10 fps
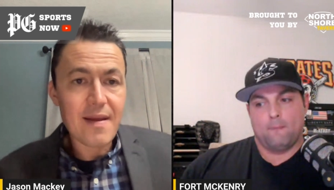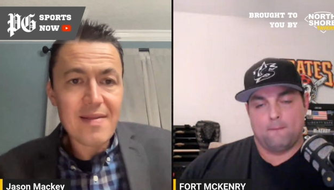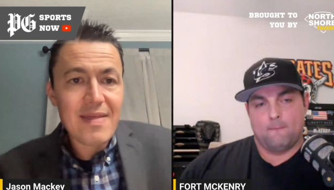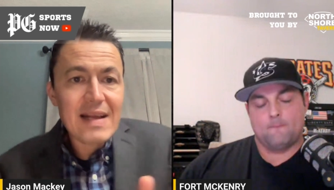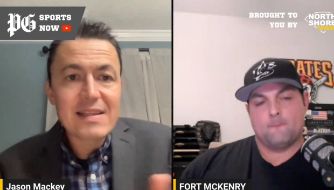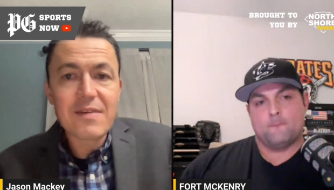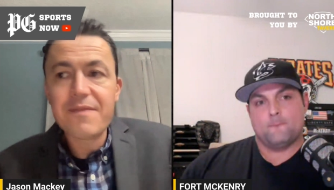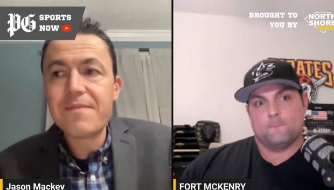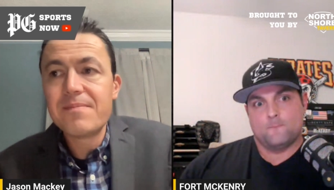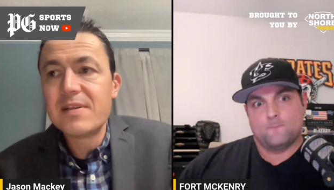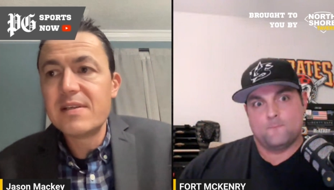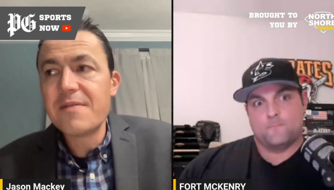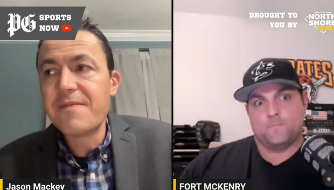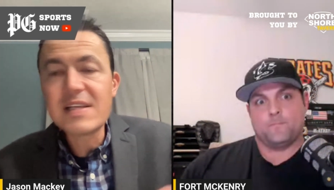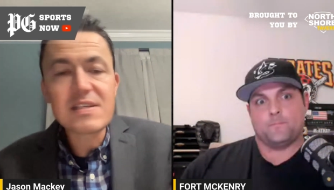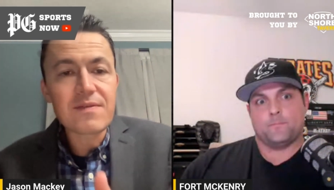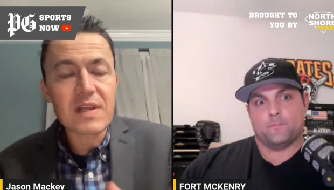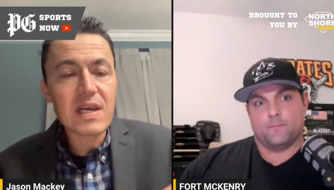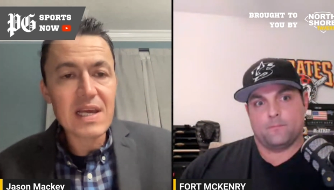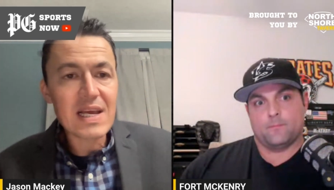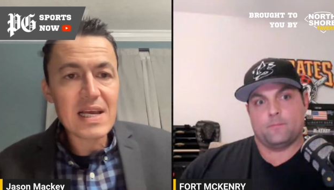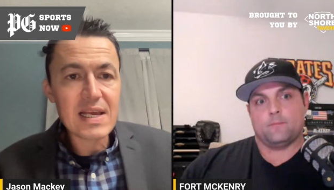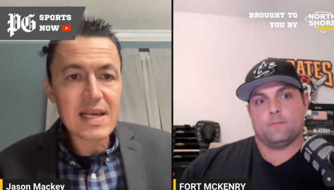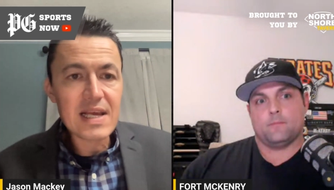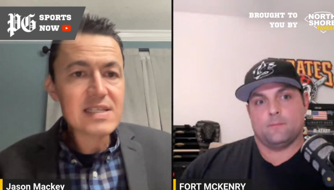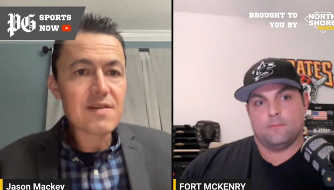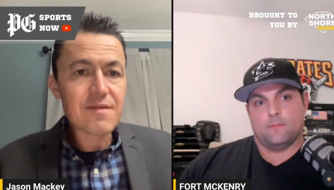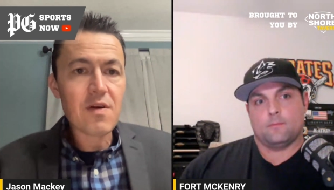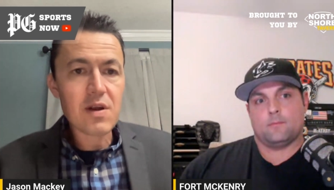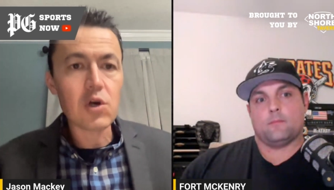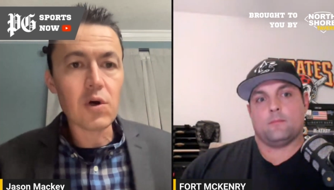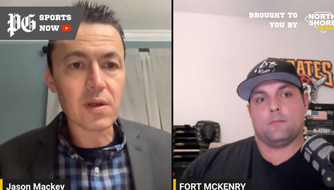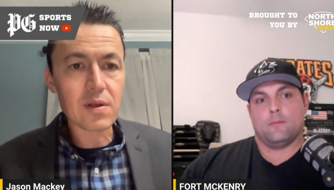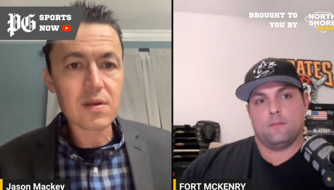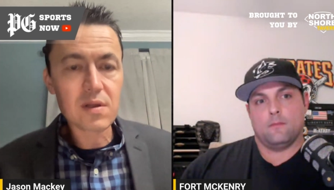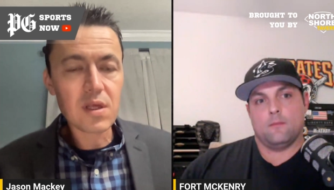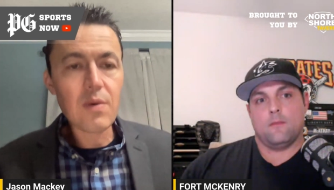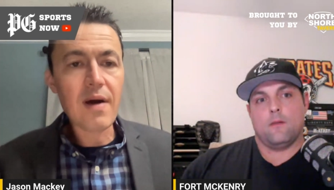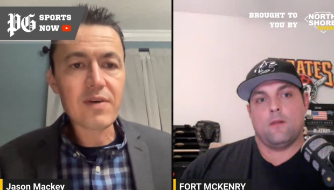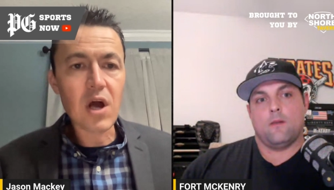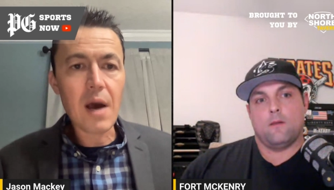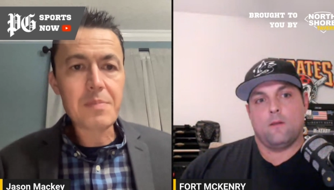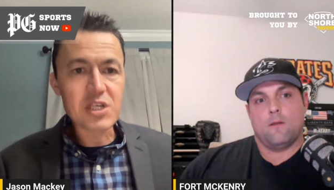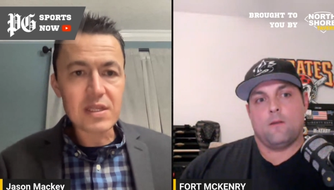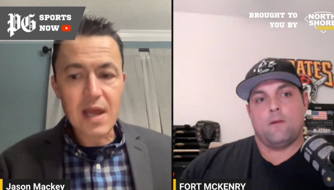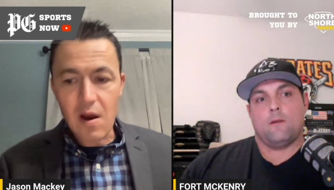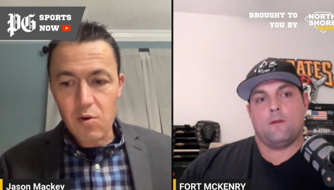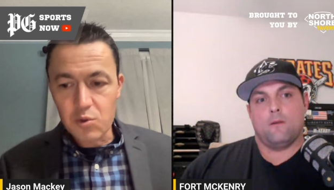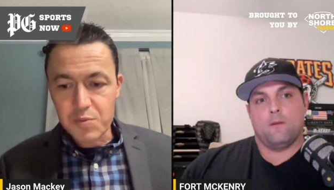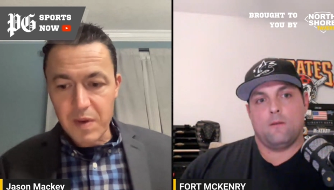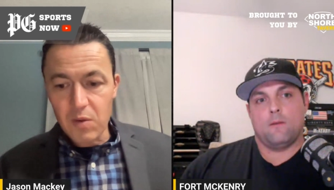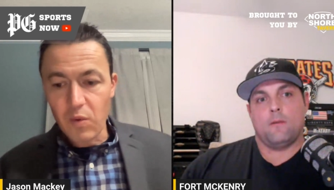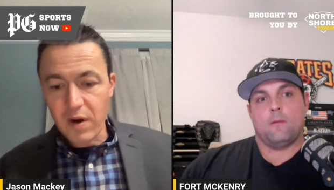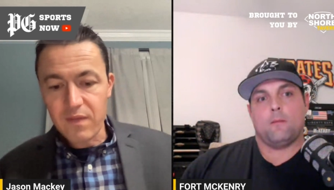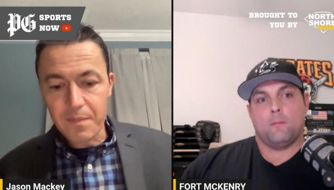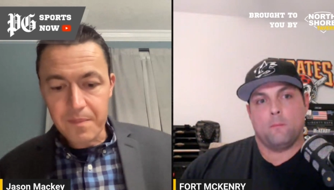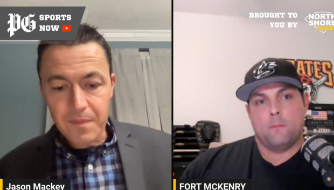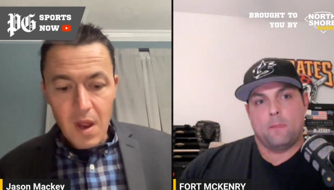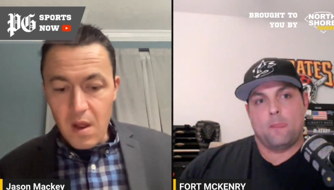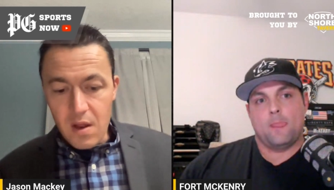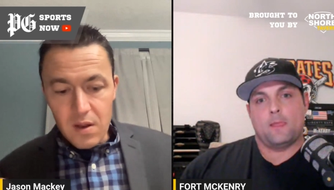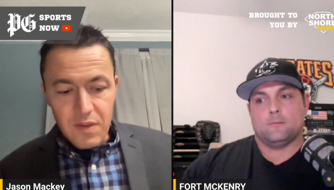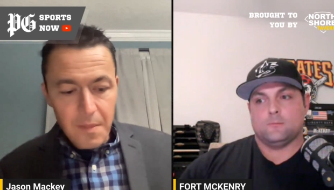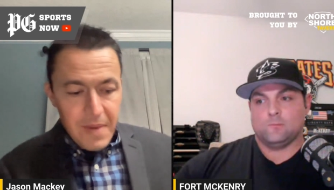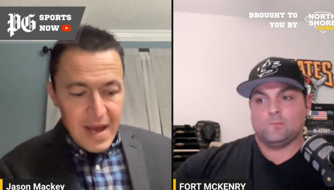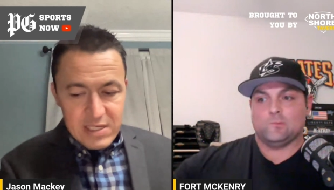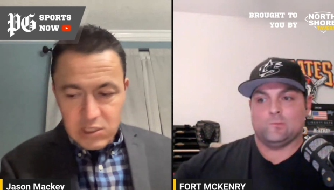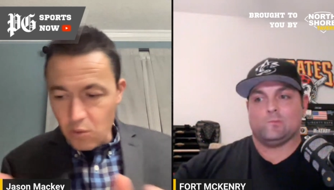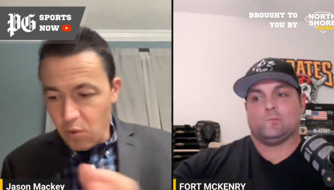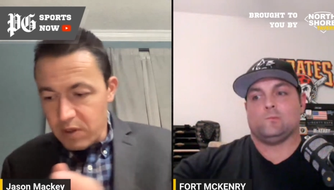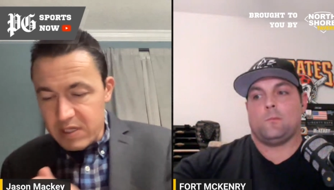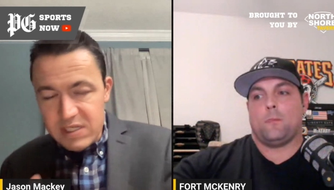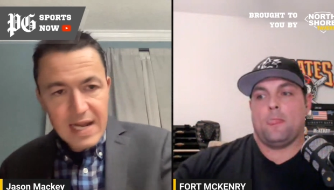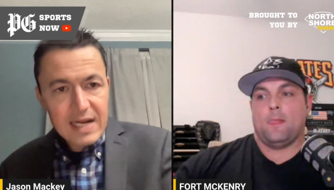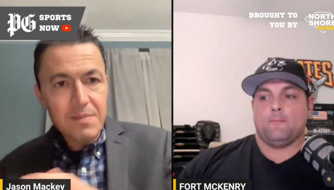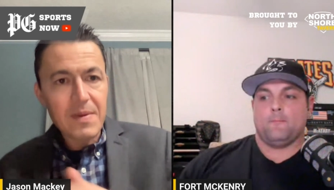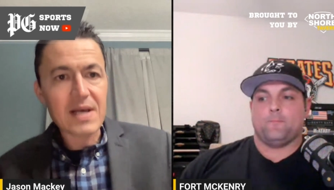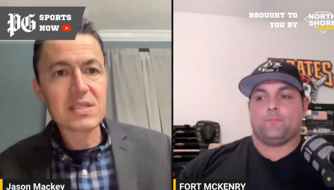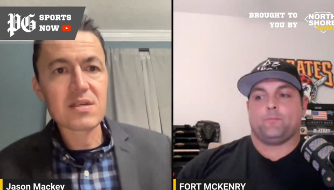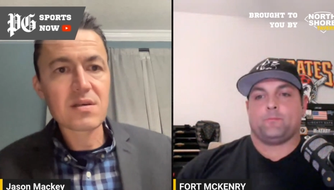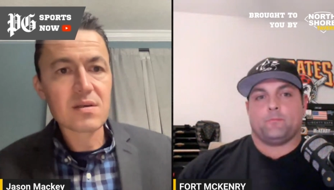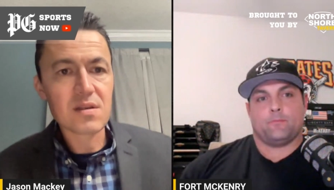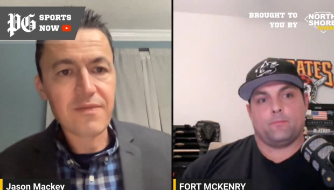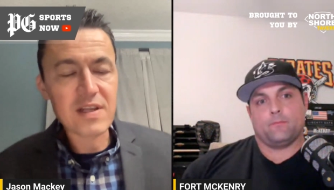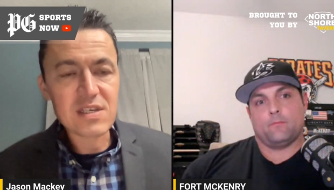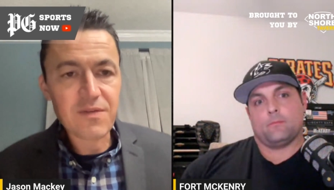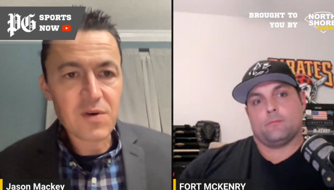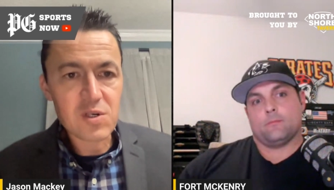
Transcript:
Speaker 1: I think def defensively isn't very good. You have an option there who's been one of the, the best or the second best defensive